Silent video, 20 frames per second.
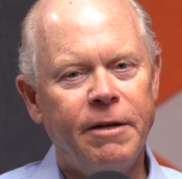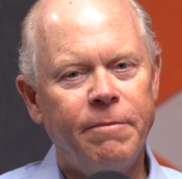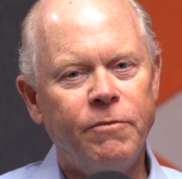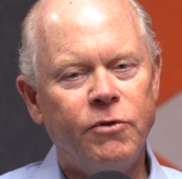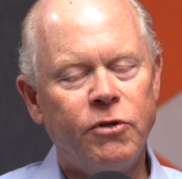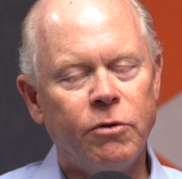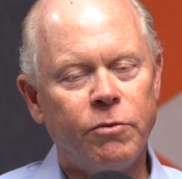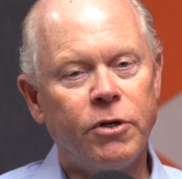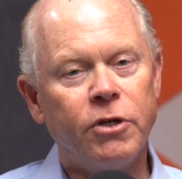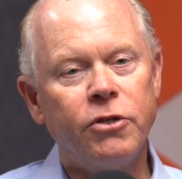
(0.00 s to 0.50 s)

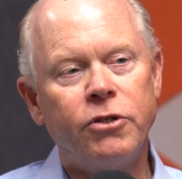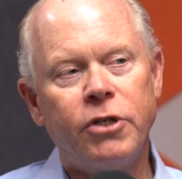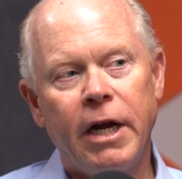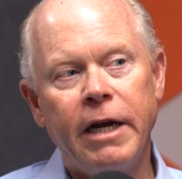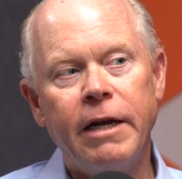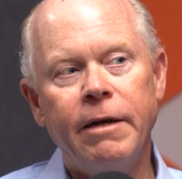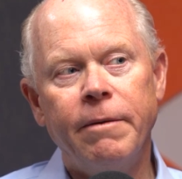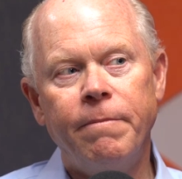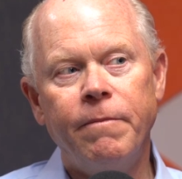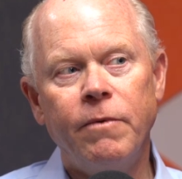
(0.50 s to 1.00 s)
So we're going to try
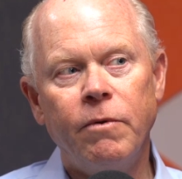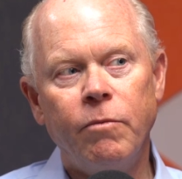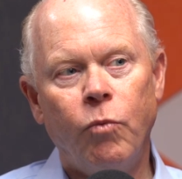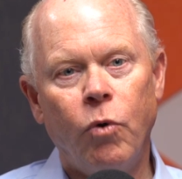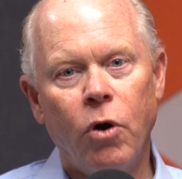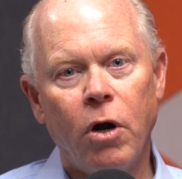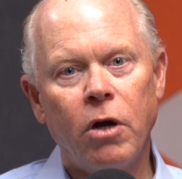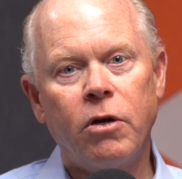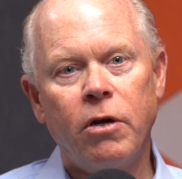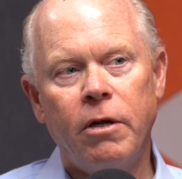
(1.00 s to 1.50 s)
to
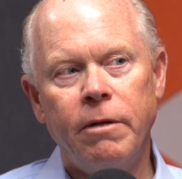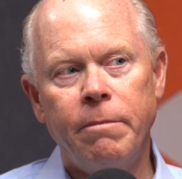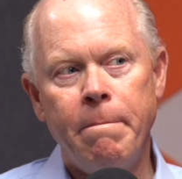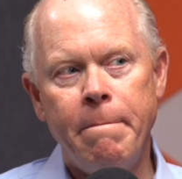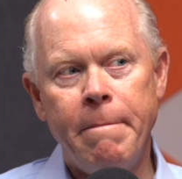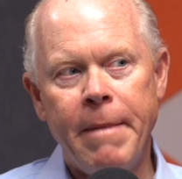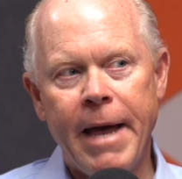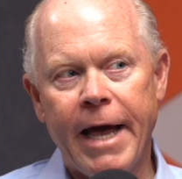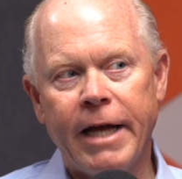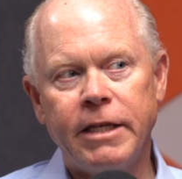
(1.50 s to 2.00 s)
work on
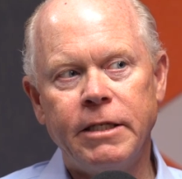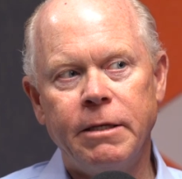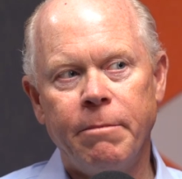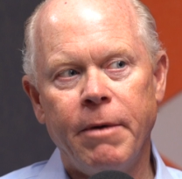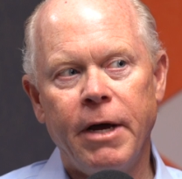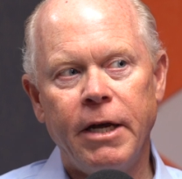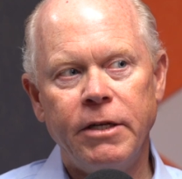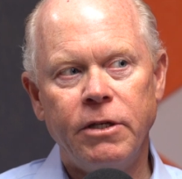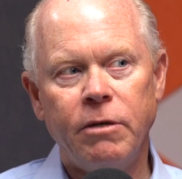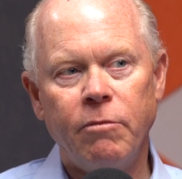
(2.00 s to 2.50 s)

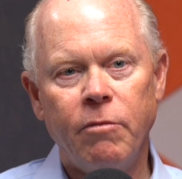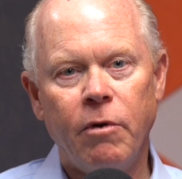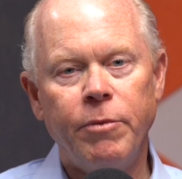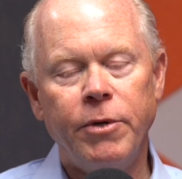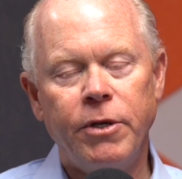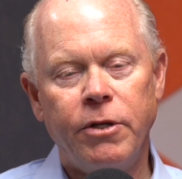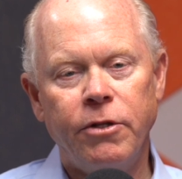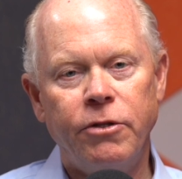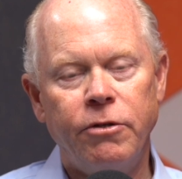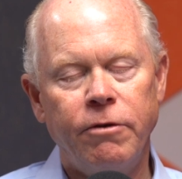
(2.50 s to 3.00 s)
maximizing what we
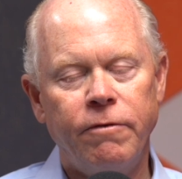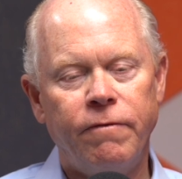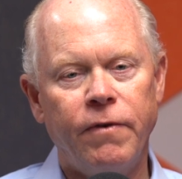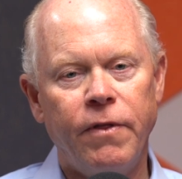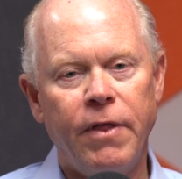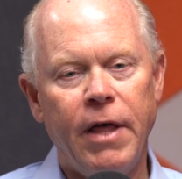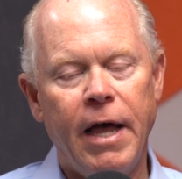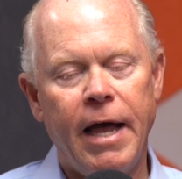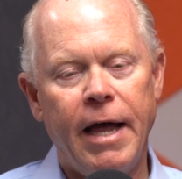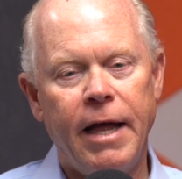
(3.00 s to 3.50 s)
can do for
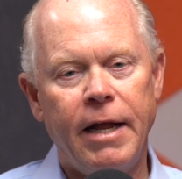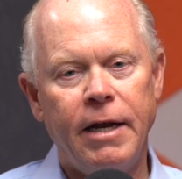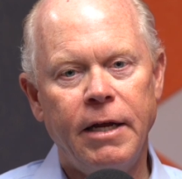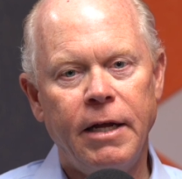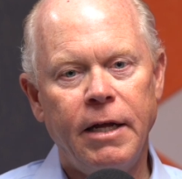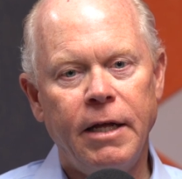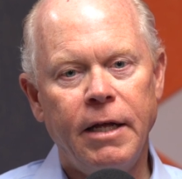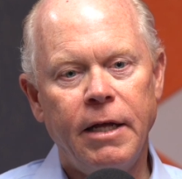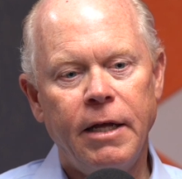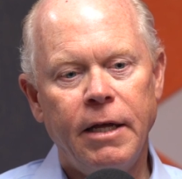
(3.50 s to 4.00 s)
that.
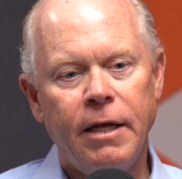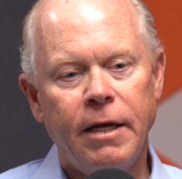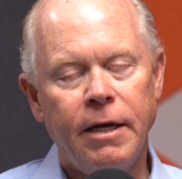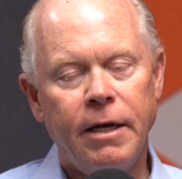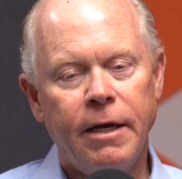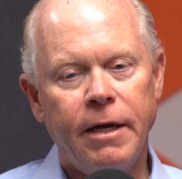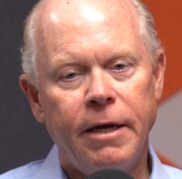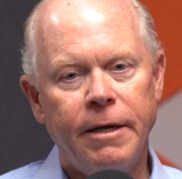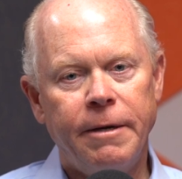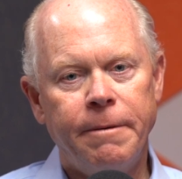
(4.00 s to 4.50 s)

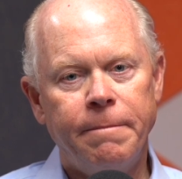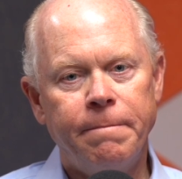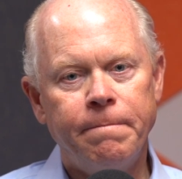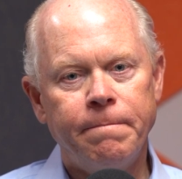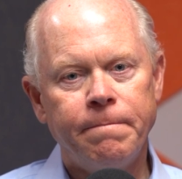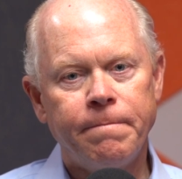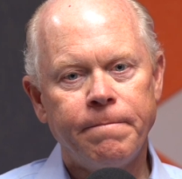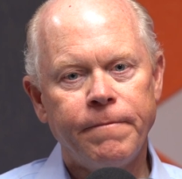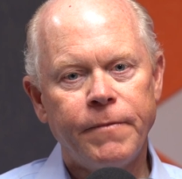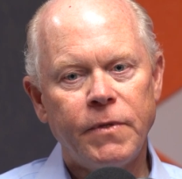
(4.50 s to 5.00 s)
And
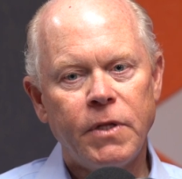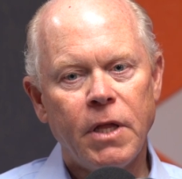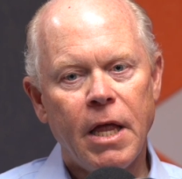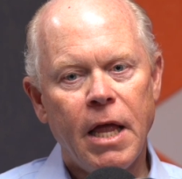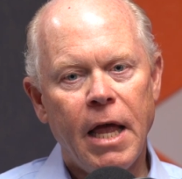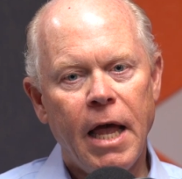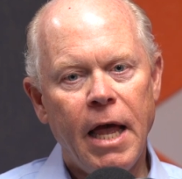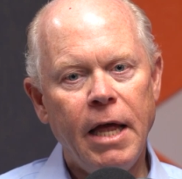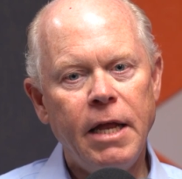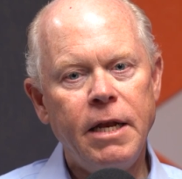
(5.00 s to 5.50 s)

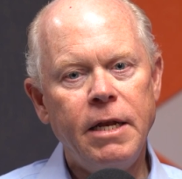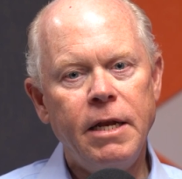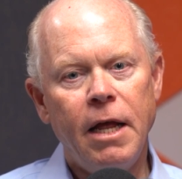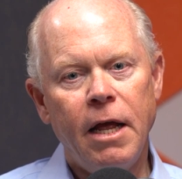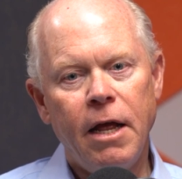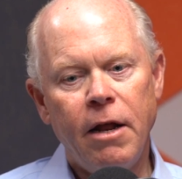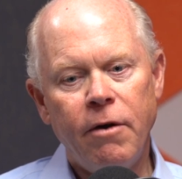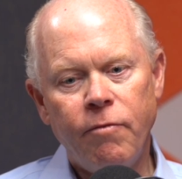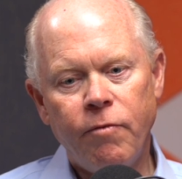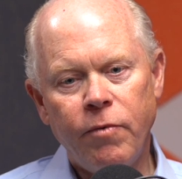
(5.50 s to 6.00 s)

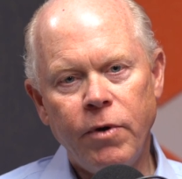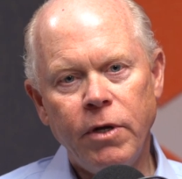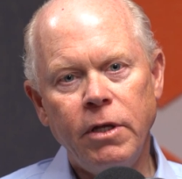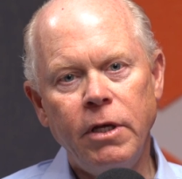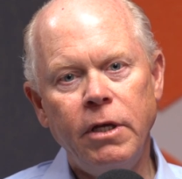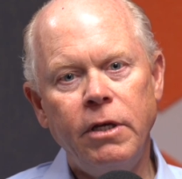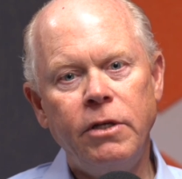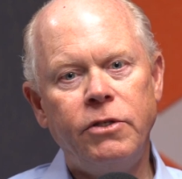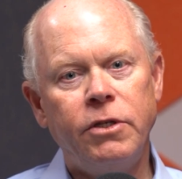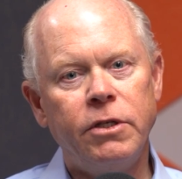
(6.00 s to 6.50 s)

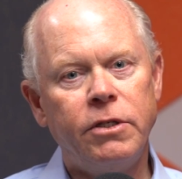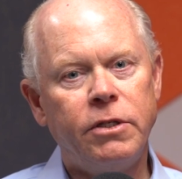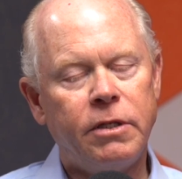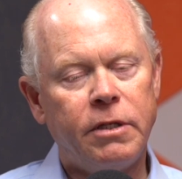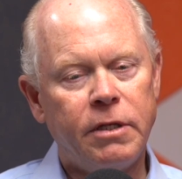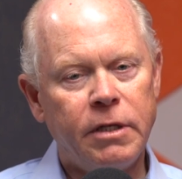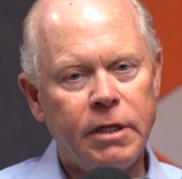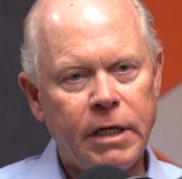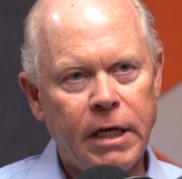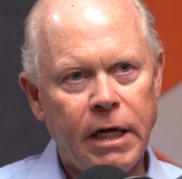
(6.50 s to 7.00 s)
really
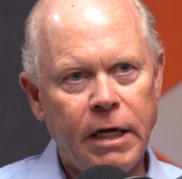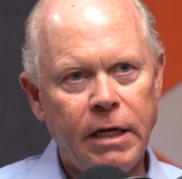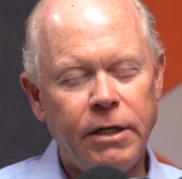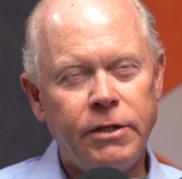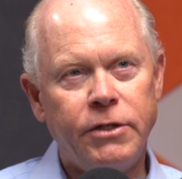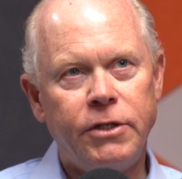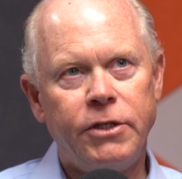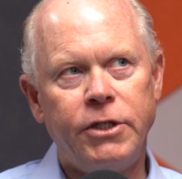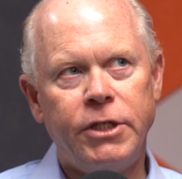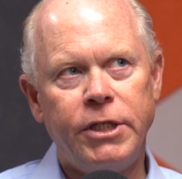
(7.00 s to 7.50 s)
just kind
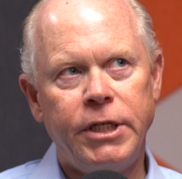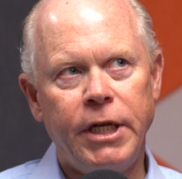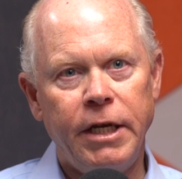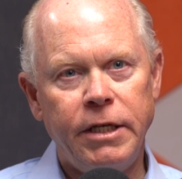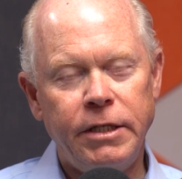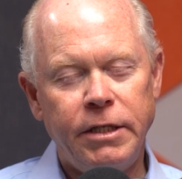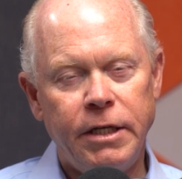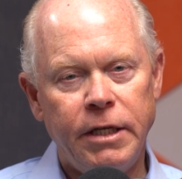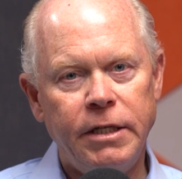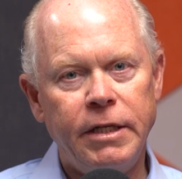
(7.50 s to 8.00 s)
of
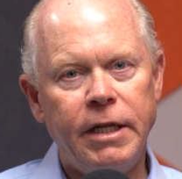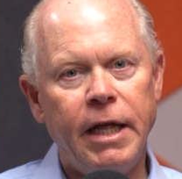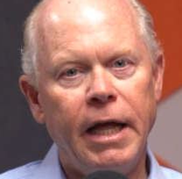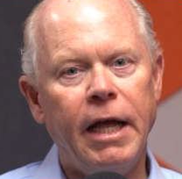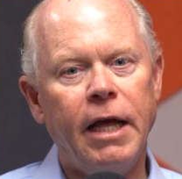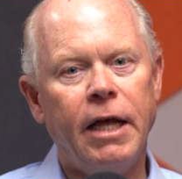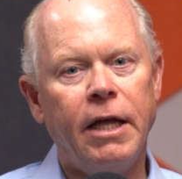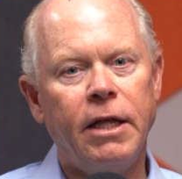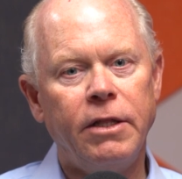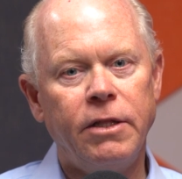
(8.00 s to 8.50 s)
chasing
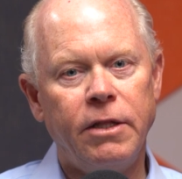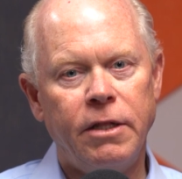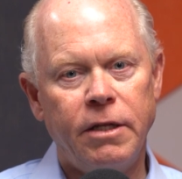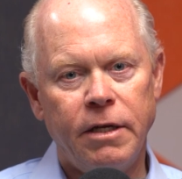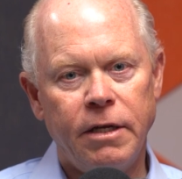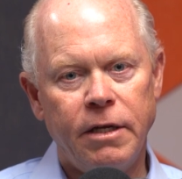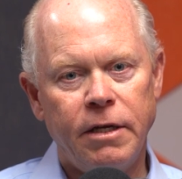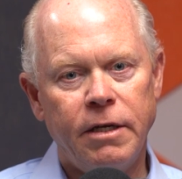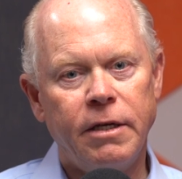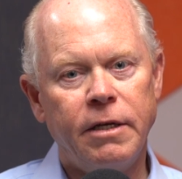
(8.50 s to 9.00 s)
down
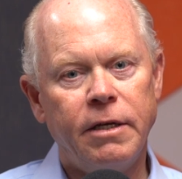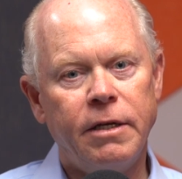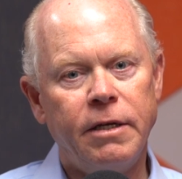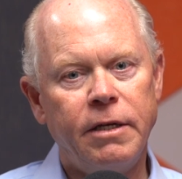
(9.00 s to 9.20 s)
the